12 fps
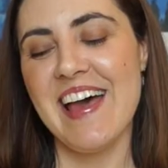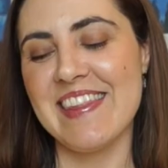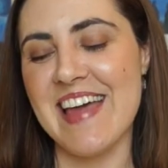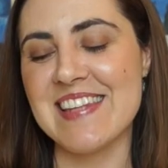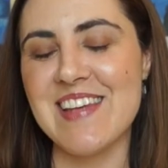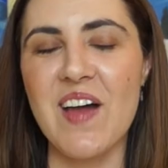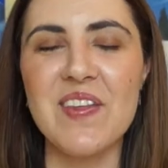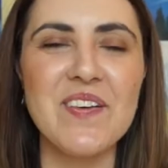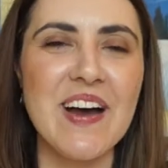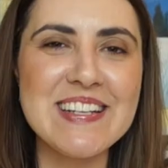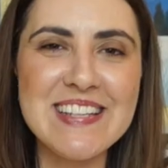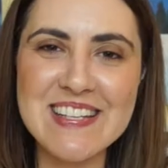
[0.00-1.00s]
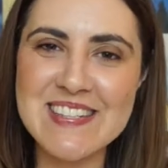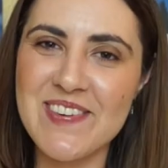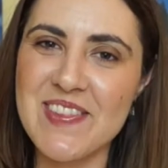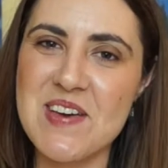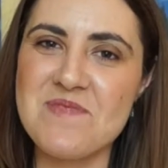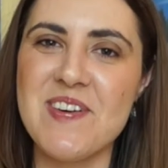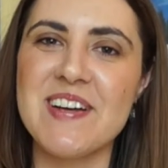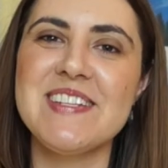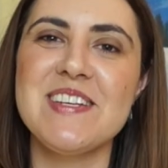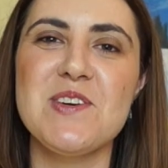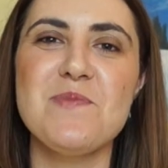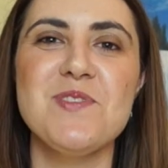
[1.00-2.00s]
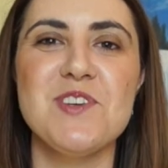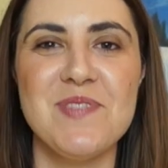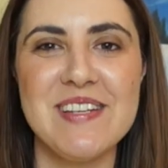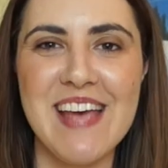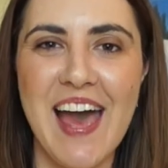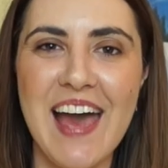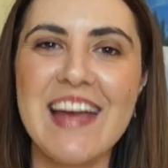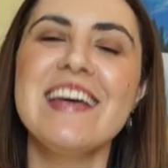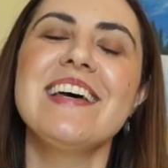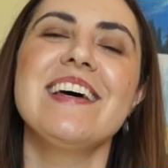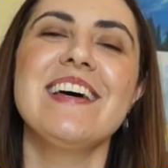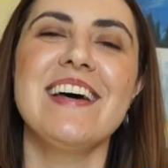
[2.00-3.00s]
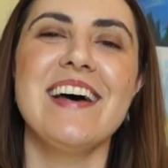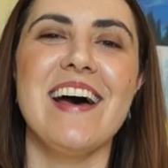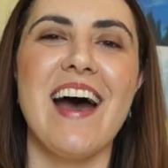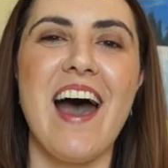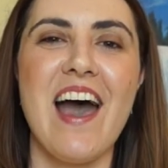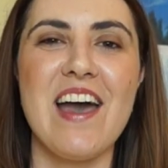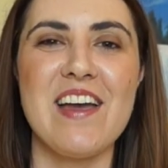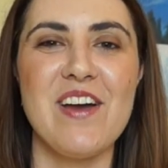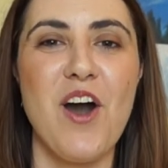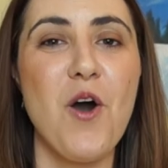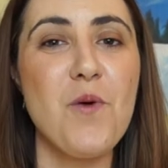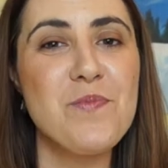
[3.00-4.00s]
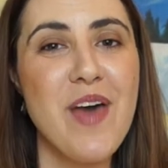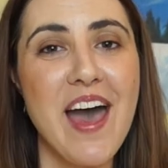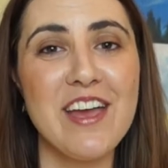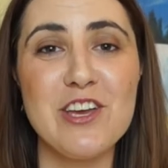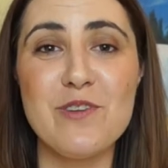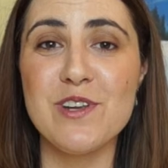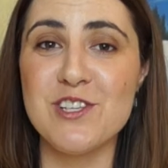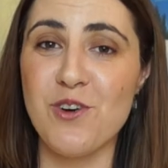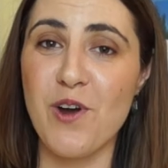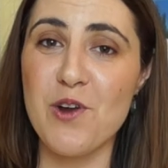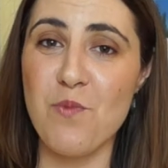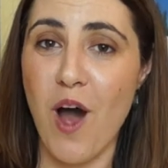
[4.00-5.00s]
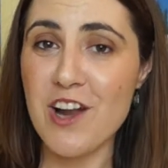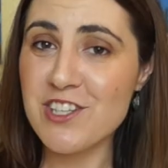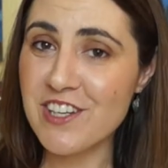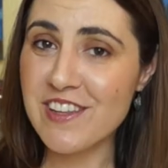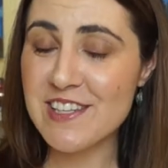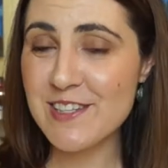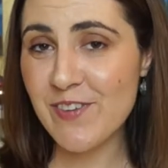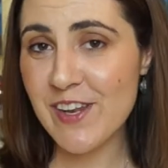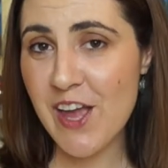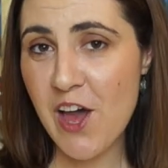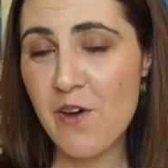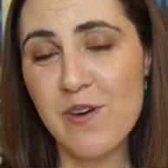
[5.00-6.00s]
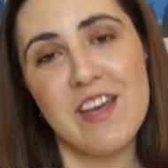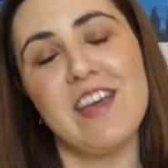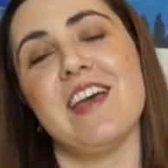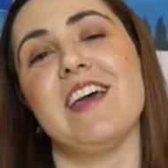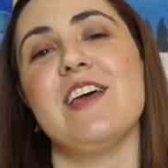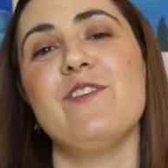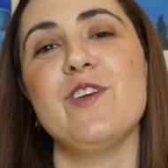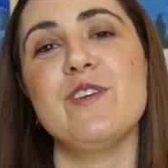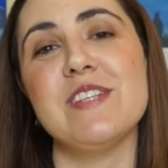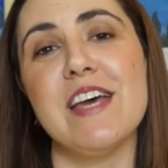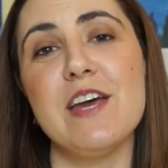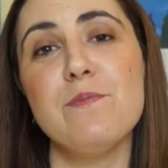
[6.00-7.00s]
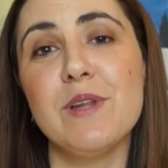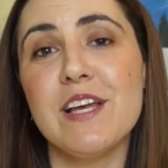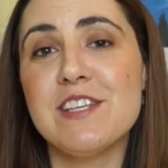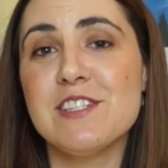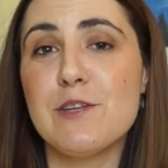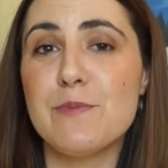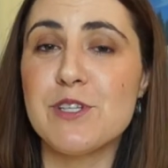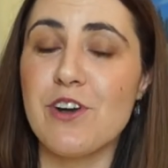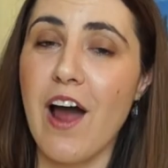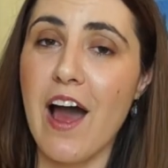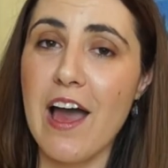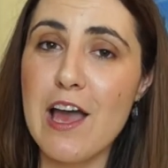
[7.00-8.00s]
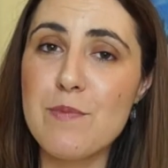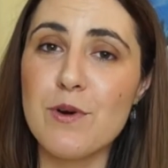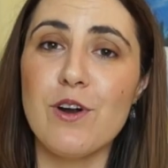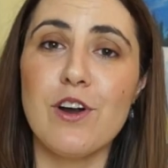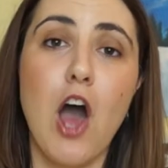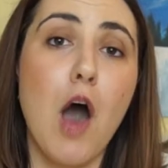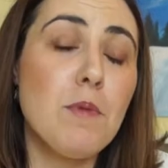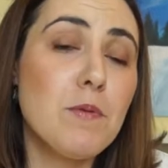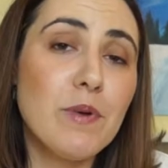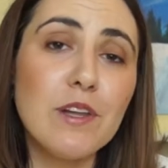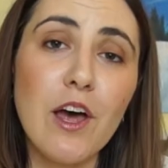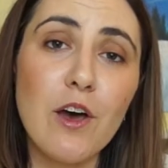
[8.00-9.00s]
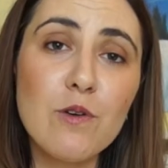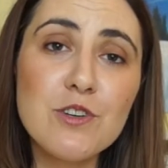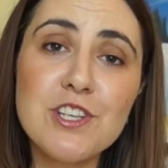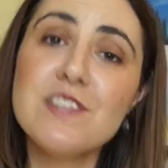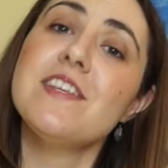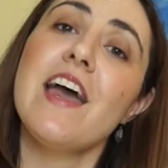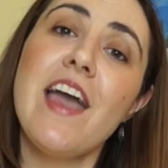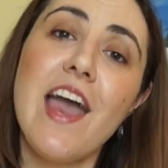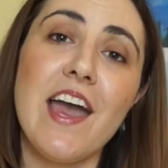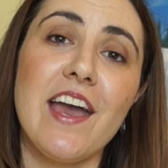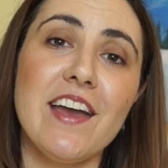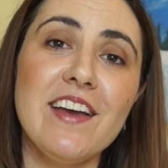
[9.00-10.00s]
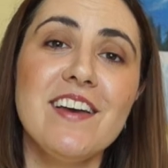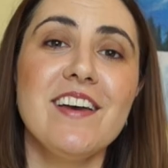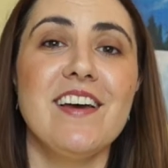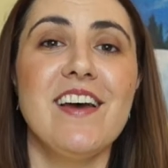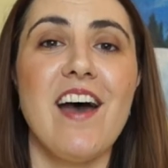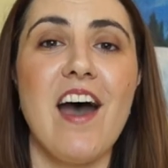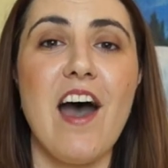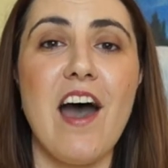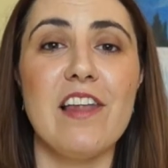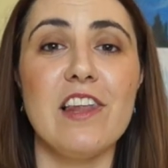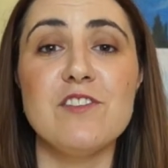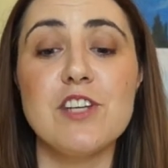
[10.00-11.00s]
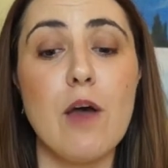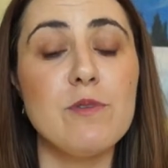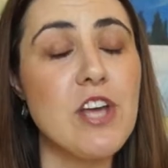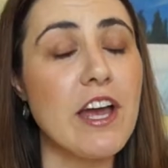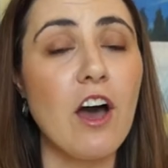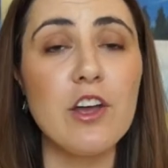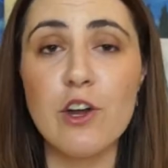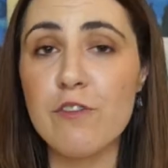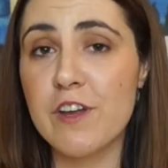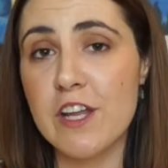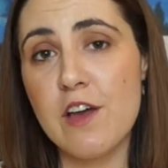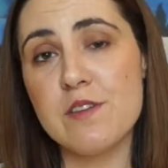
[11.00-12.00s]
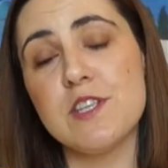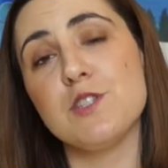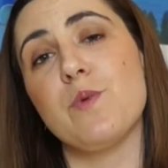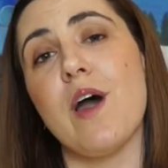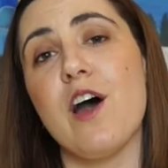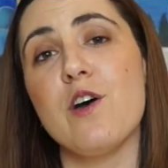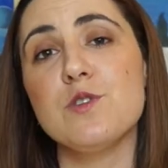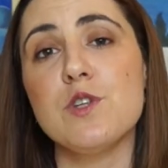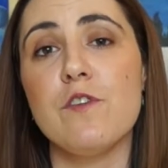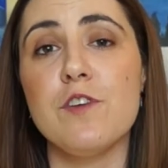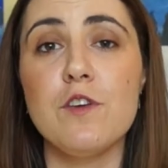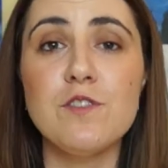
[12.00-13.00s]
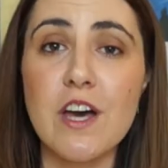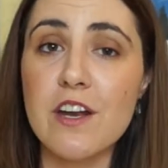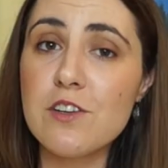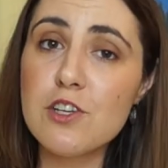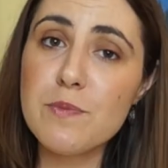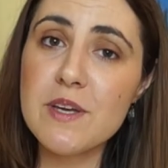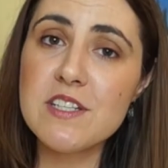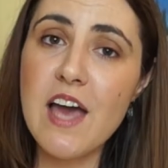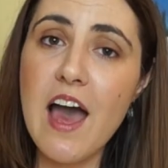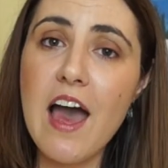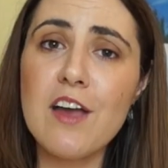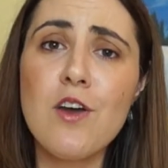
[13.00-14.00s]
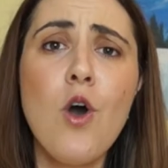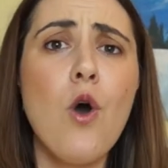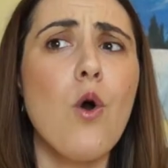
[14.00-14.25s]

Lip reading: That's all the questions for the BookTube Newbie Tag. I hope that enjoyed watching this video, and if you did, please subscribe or comment below. Just say hey. I'd love to come check out your videos as well, so if you've done a newbie tag